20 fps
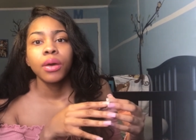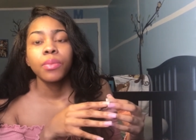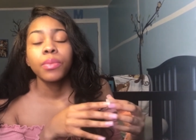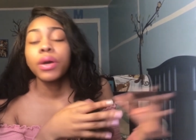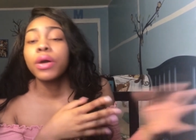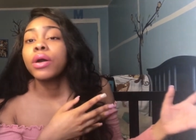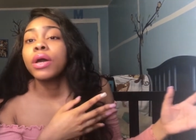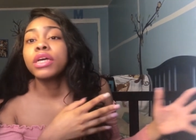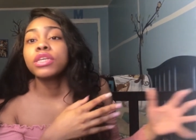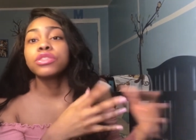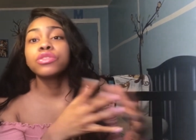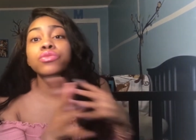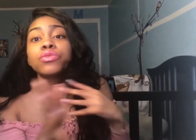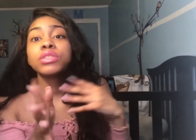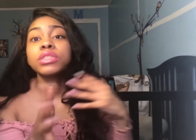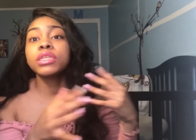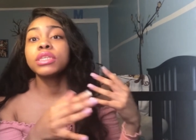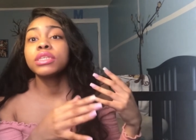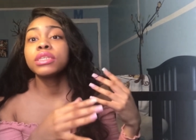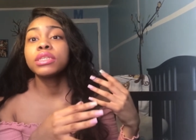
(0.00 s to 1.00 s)
But as soon
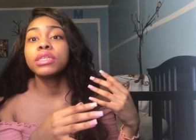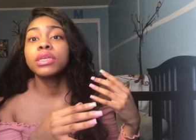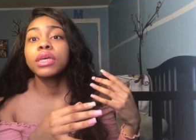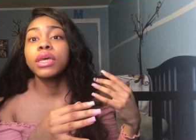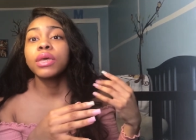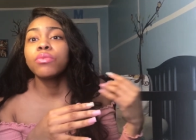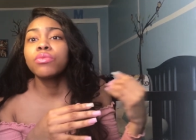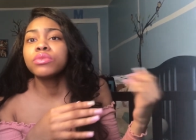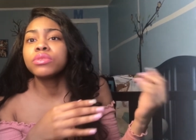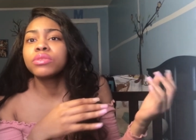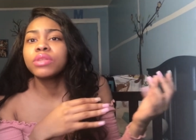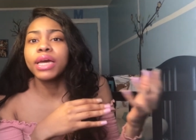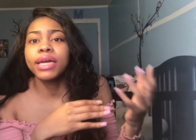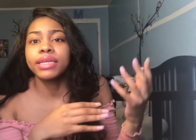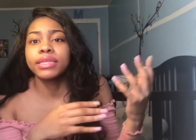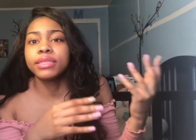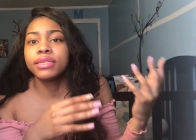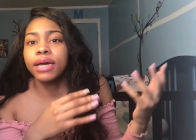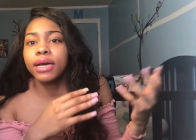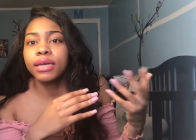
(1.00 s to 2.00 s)
as he was
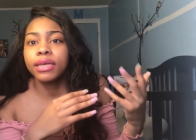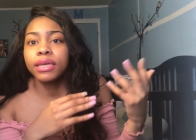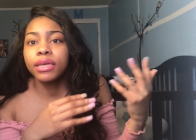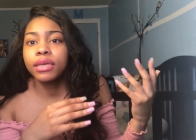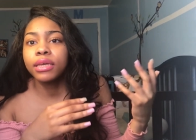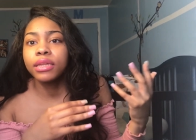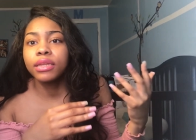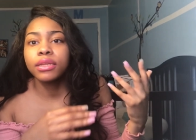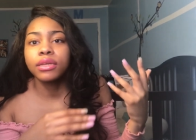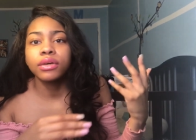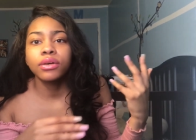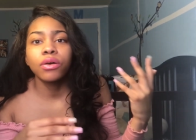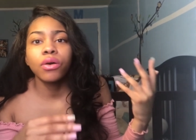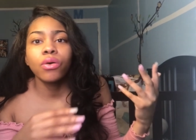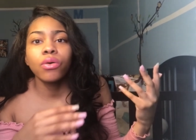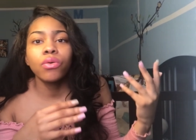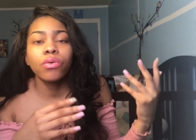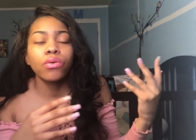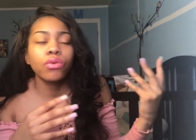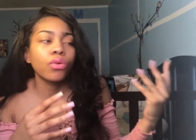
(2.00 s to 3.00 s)
like ducking the
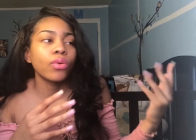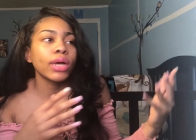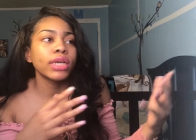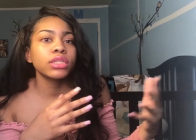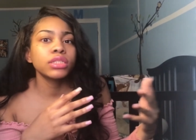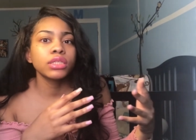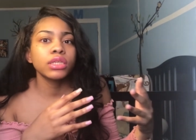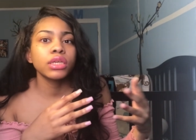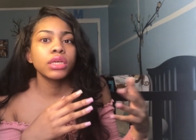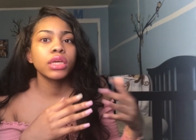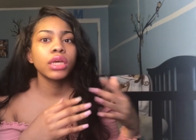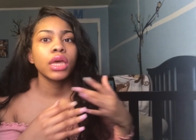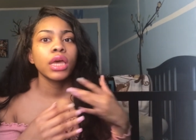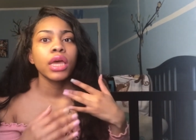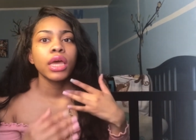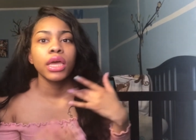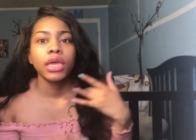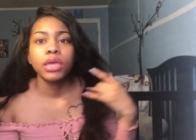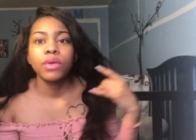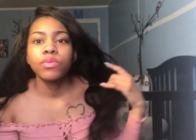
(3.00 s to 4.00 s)
whole question,
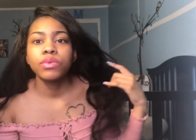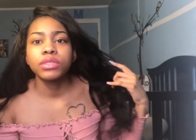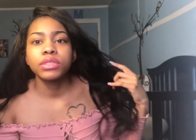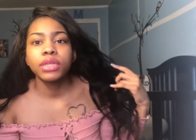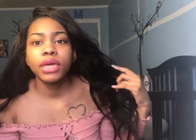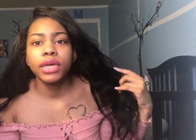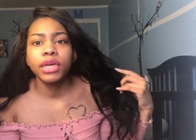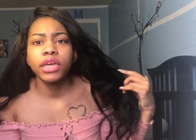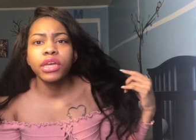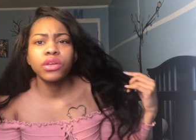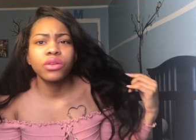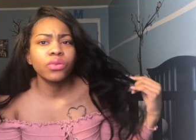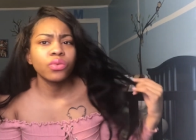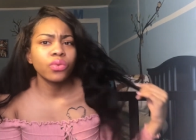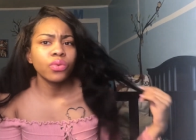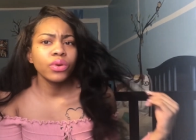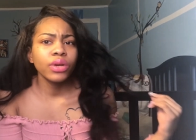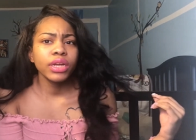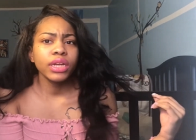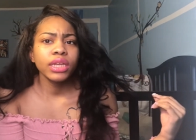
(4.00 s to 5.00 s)
he was like
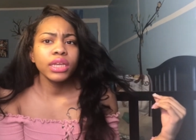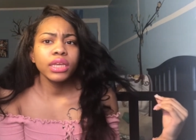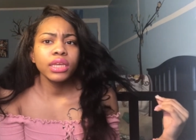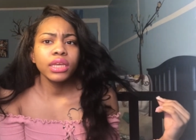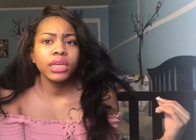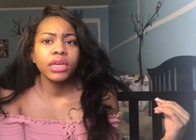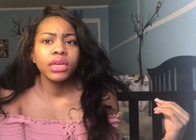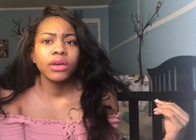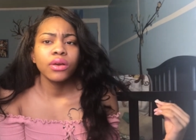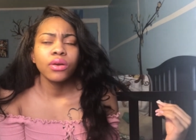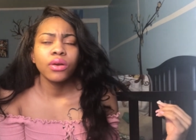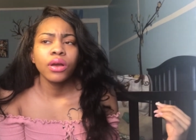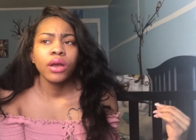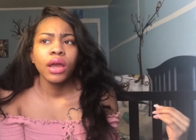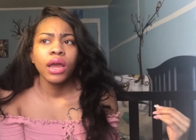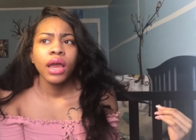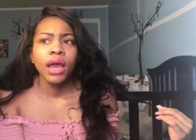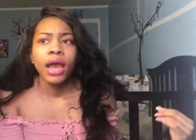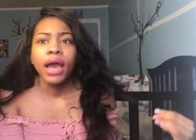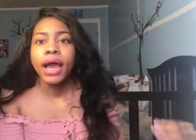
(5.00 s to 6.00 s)
ignoring it.
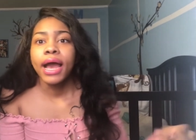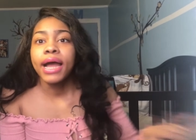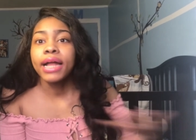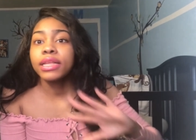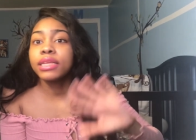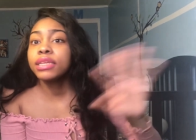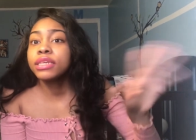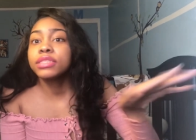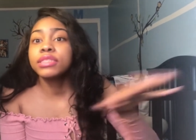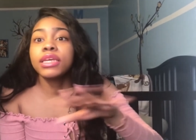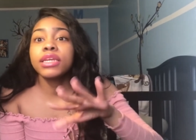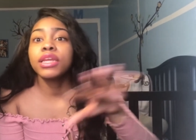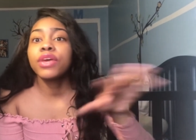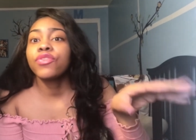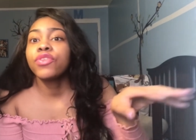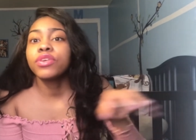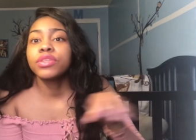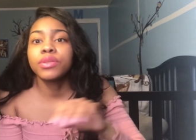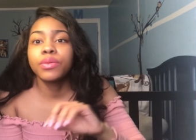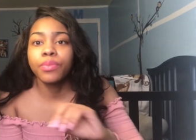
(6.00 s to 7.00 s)
I didn't say
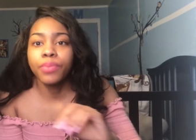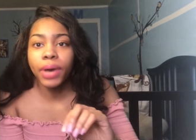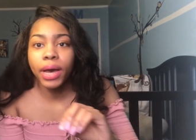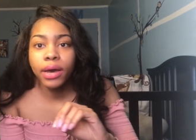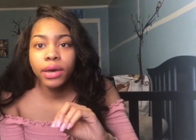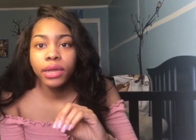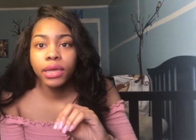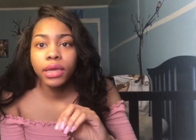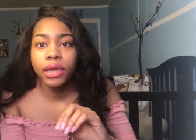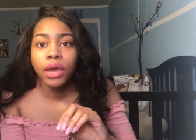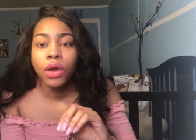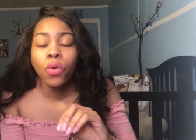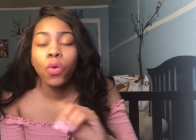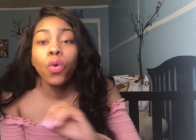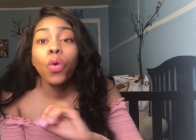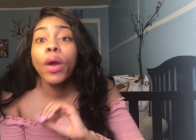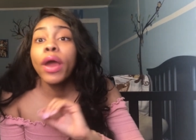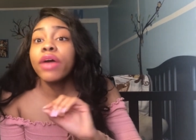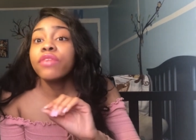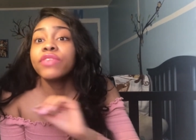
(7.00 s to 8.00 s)
nothing else about it
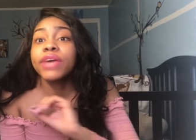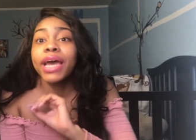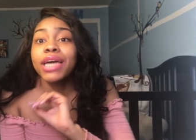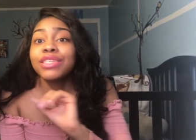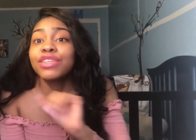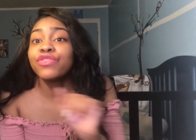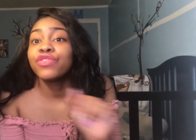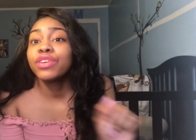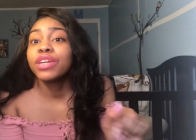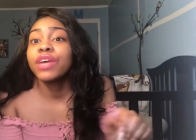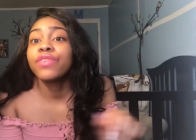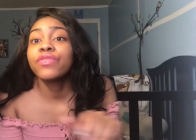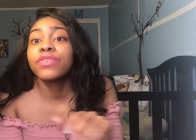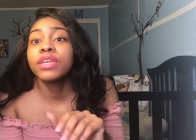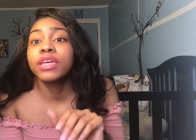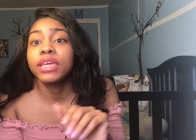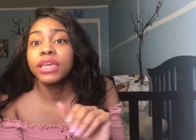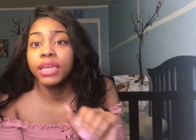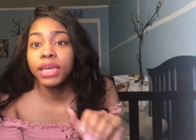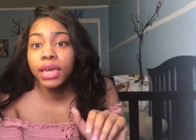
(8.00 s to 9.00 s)
or ever ask him for nothing
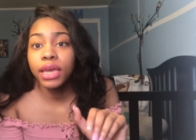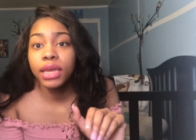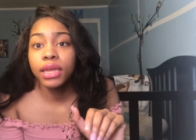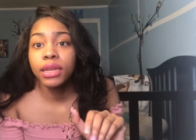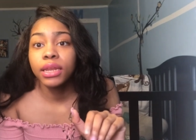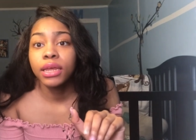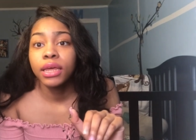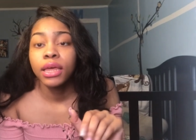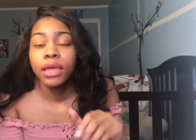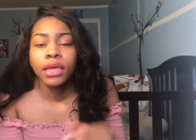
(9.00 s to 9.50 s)
again.